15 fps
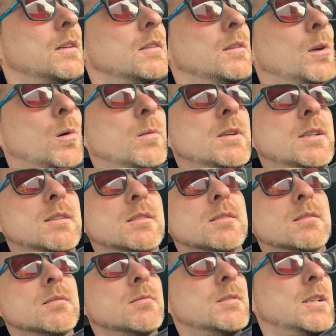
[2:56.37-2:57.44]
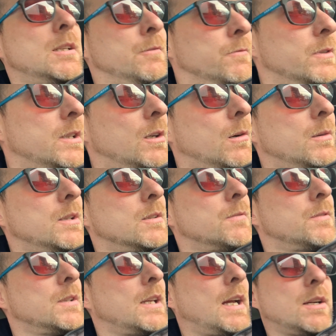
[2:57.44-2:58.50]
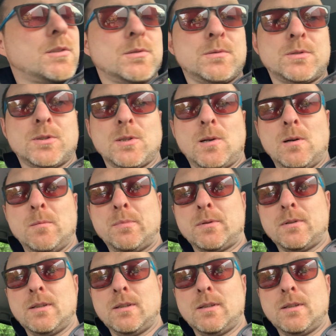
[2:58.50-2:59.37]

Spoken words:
lorries, delivery lorries for the actual shop